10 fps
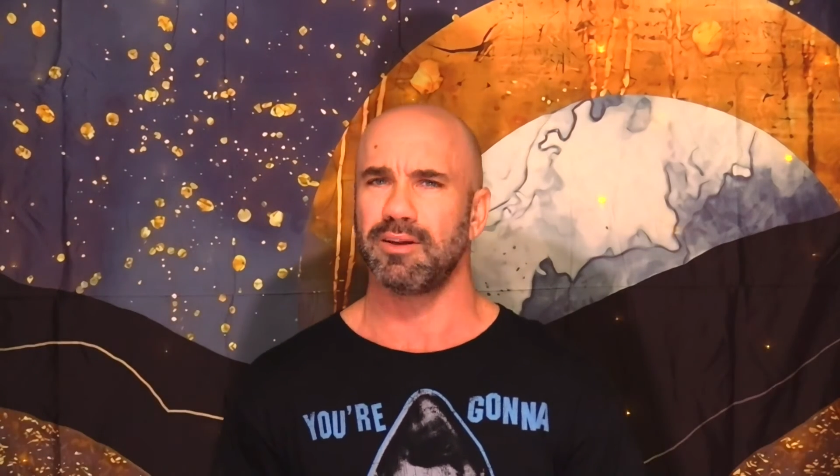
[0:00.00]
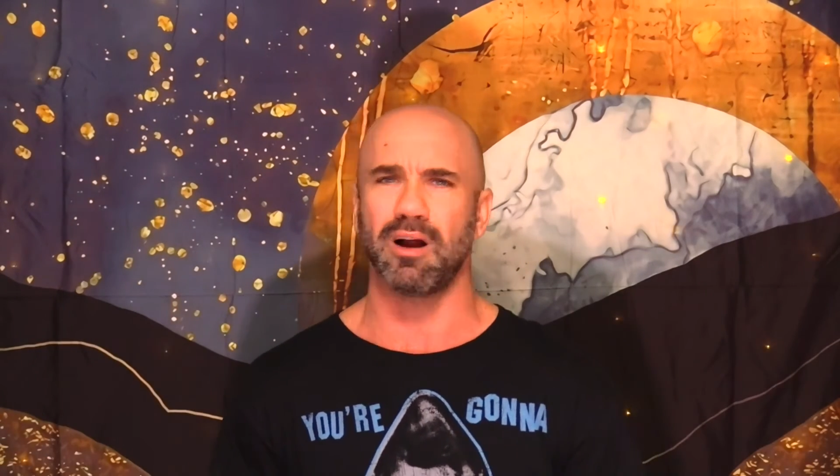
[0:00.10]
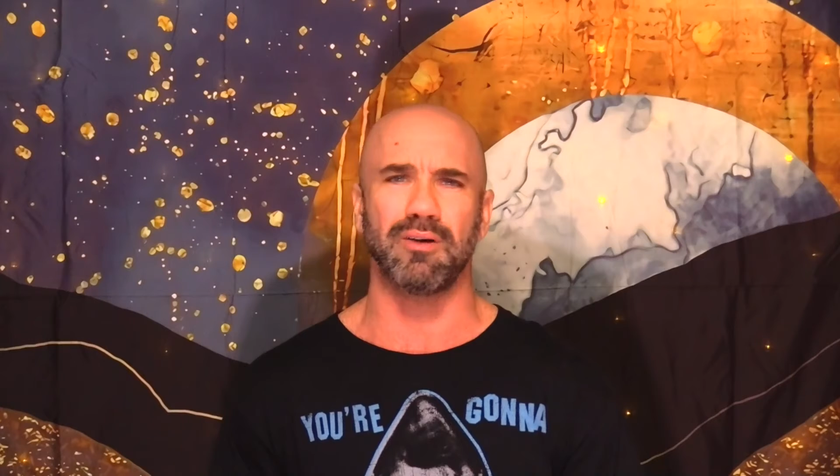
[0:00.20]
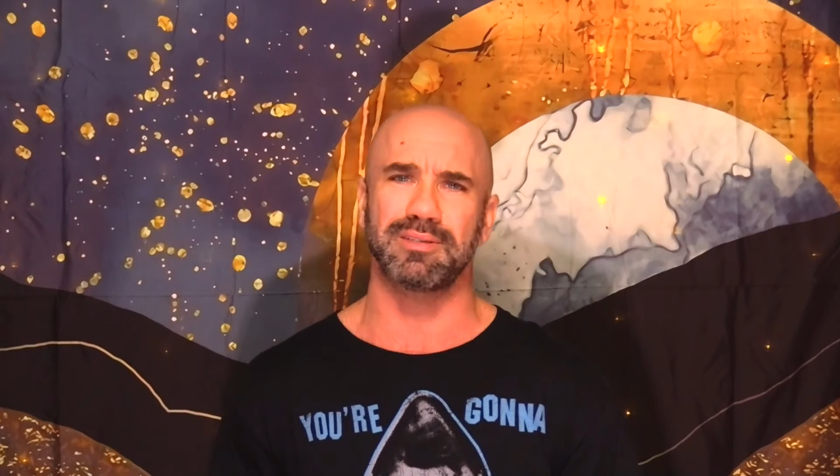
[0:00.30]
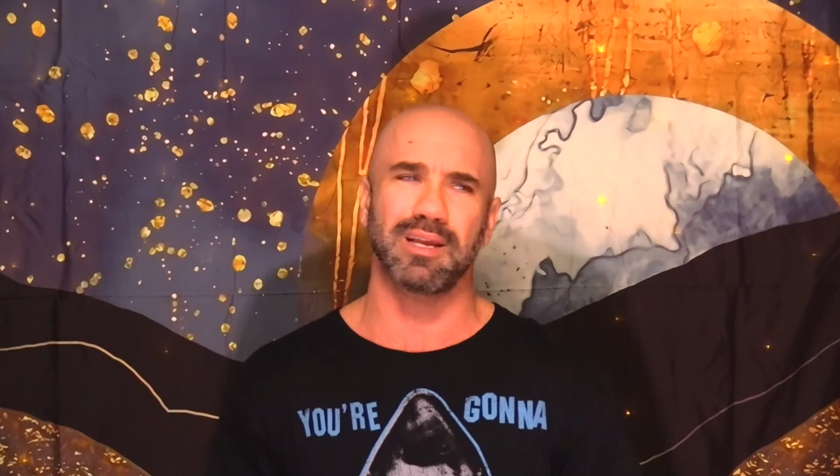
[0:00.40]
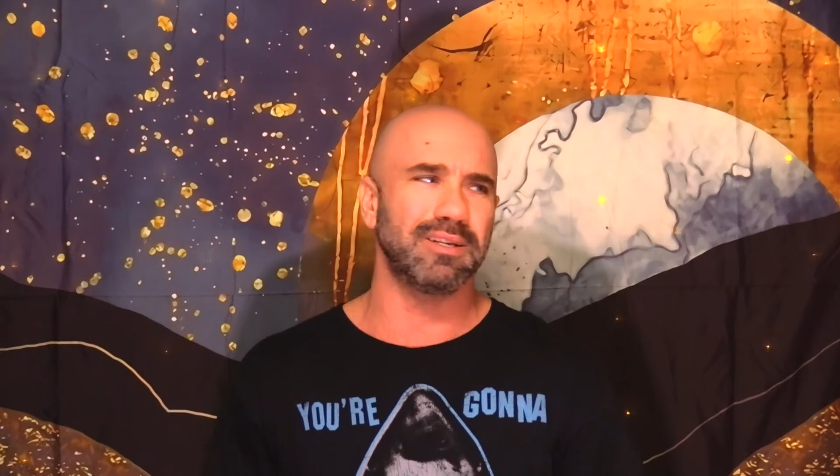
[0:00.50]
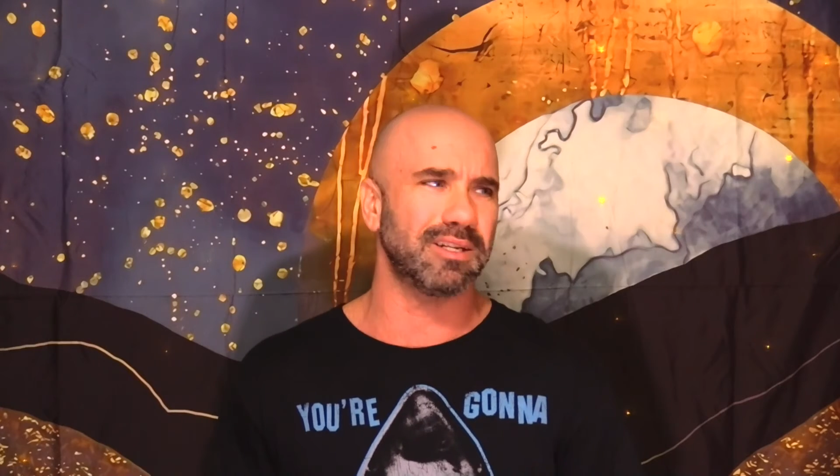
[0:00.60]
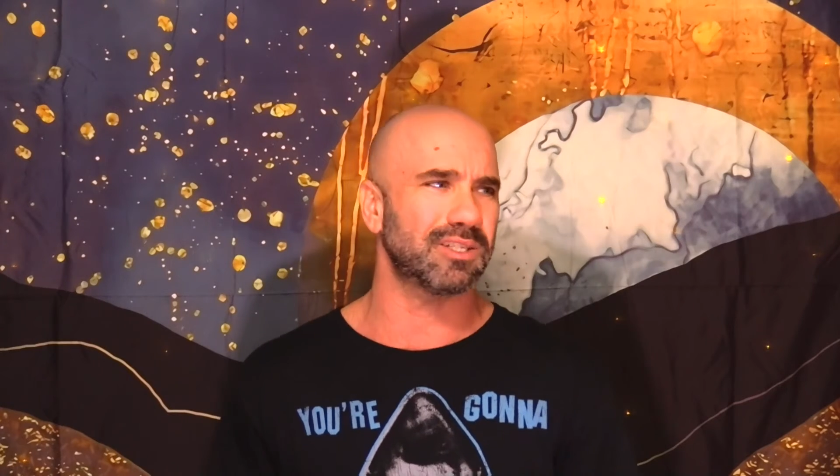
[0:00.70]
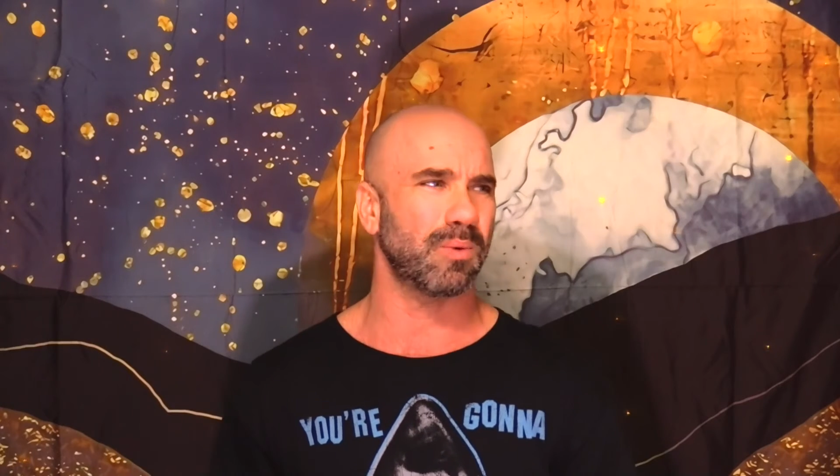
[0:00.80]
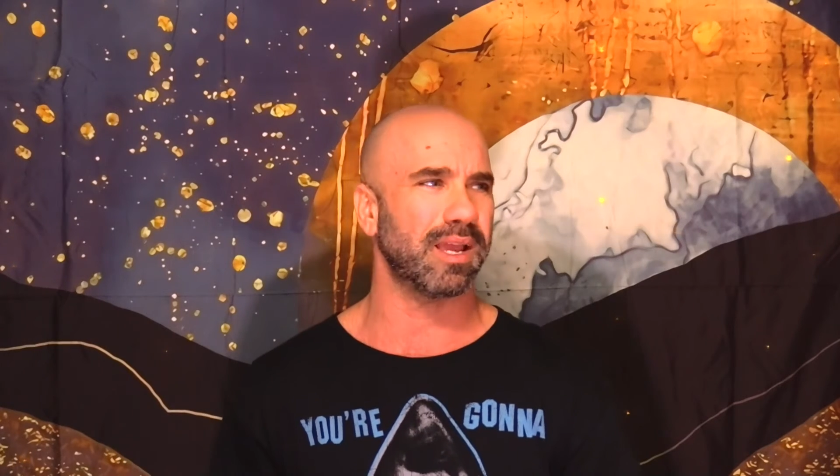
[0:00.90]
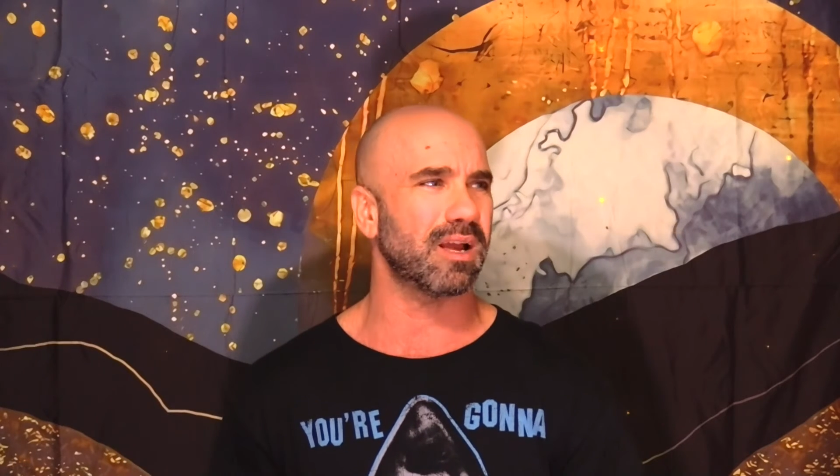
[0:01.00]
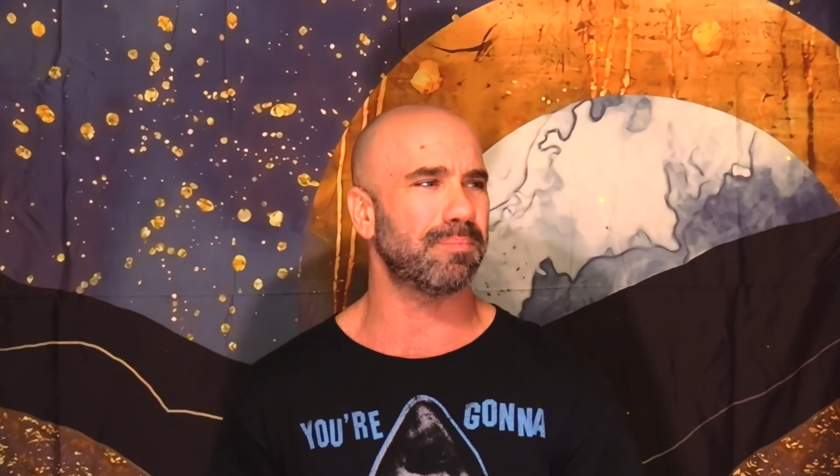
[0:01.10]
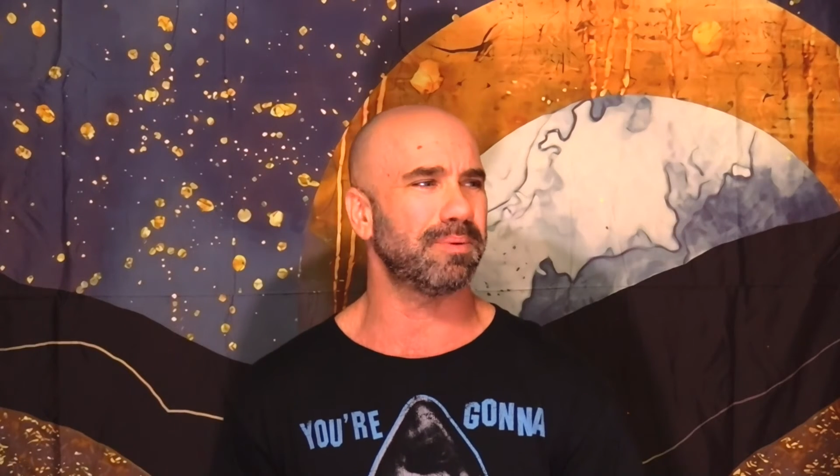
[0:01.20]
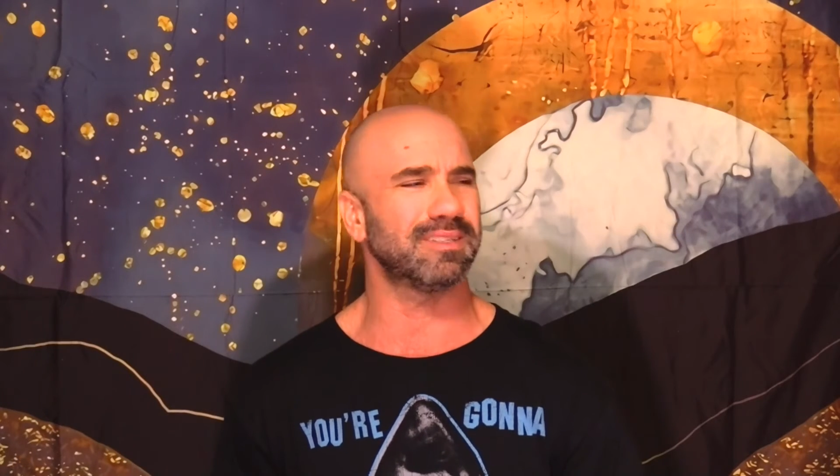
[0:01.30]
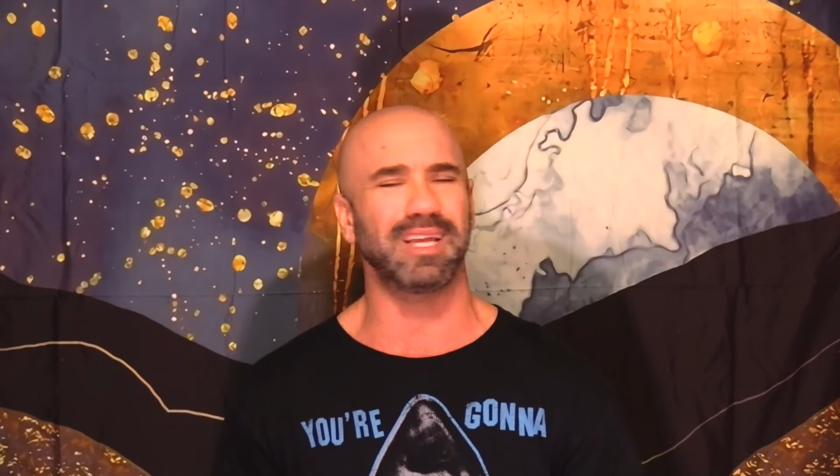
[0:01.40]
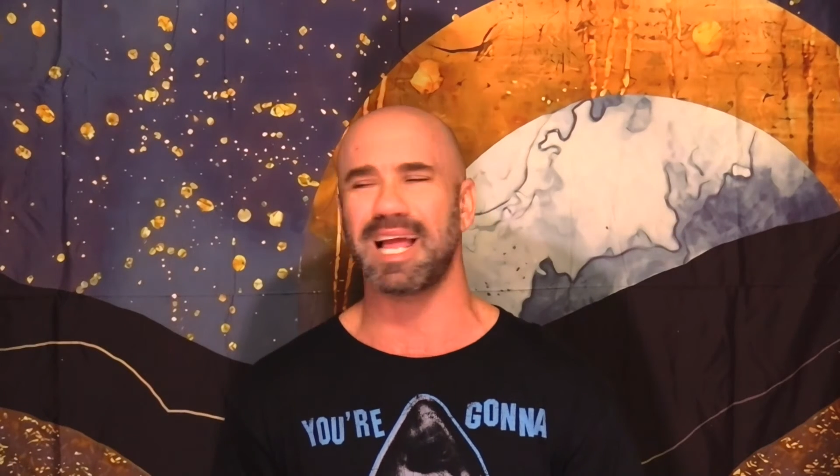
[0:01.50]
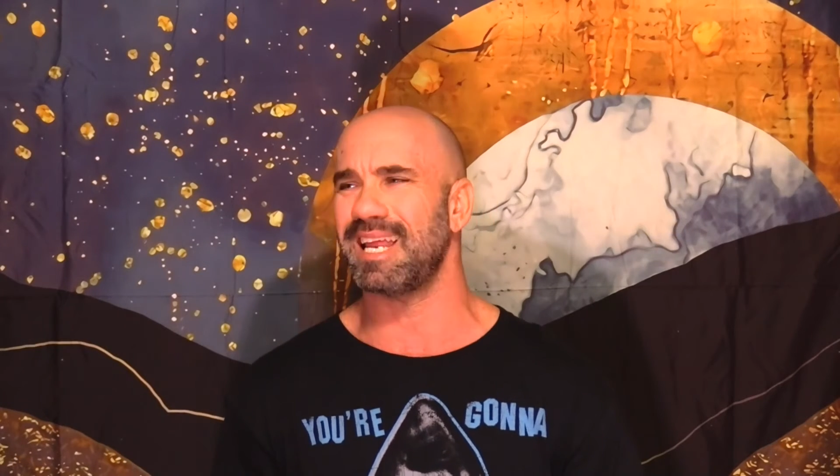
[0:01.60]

Then all of a sudden you just wake up and you're like,